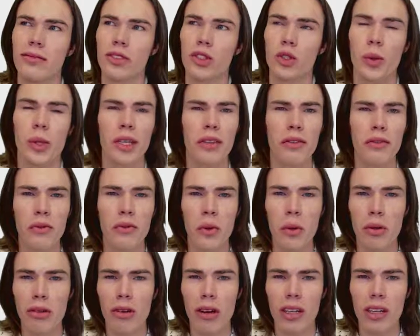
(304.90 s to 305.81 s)

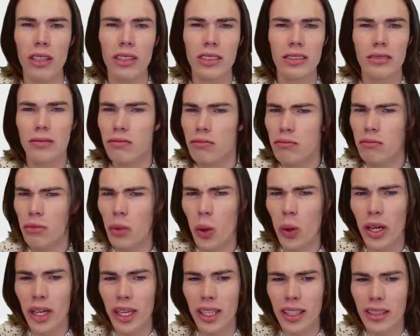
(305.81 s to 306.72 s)
$24
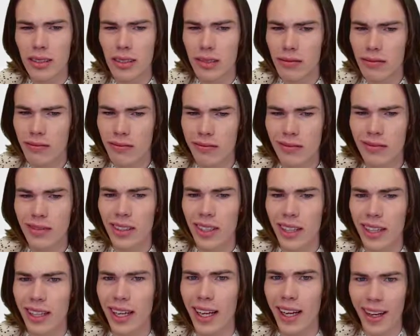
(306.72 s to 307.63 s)
more or less
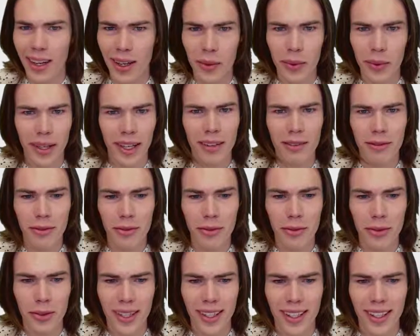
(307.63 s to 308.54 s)
that we're getting for
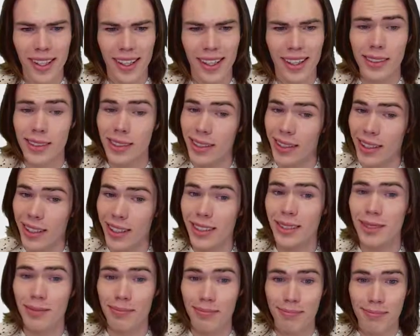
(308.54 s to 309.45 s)
free here, so
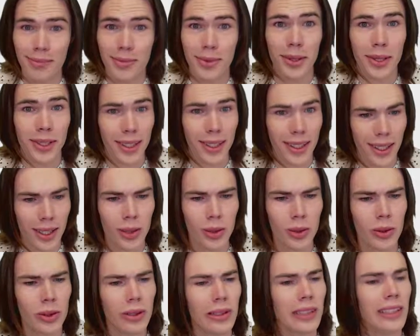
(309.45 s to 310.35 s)
that's pretty
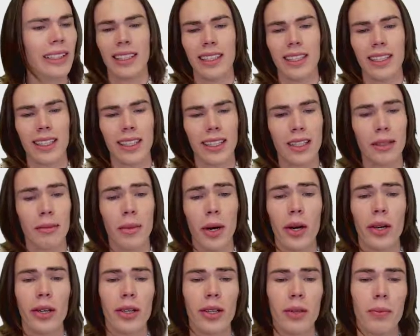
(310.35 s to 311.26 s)
cool. The
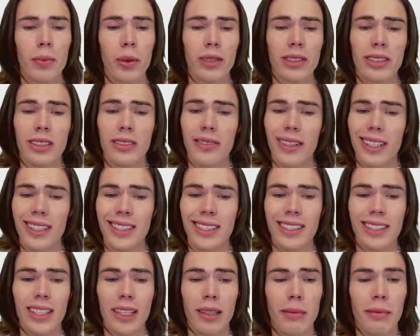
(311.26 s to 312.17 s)
Komodo Positive
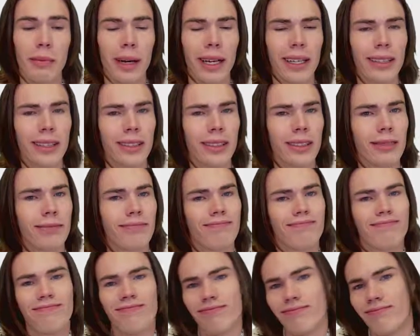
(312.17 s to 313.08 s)
SSL
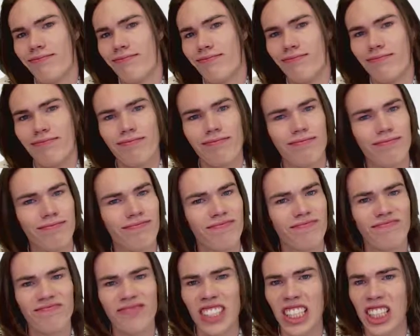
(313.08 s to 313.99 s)
bundle,
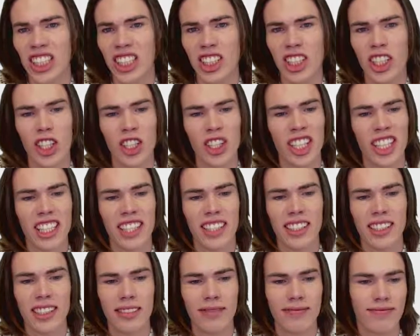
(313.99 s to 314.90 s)
don't need
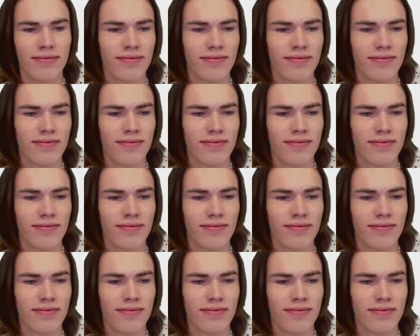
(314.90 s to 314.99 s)
it.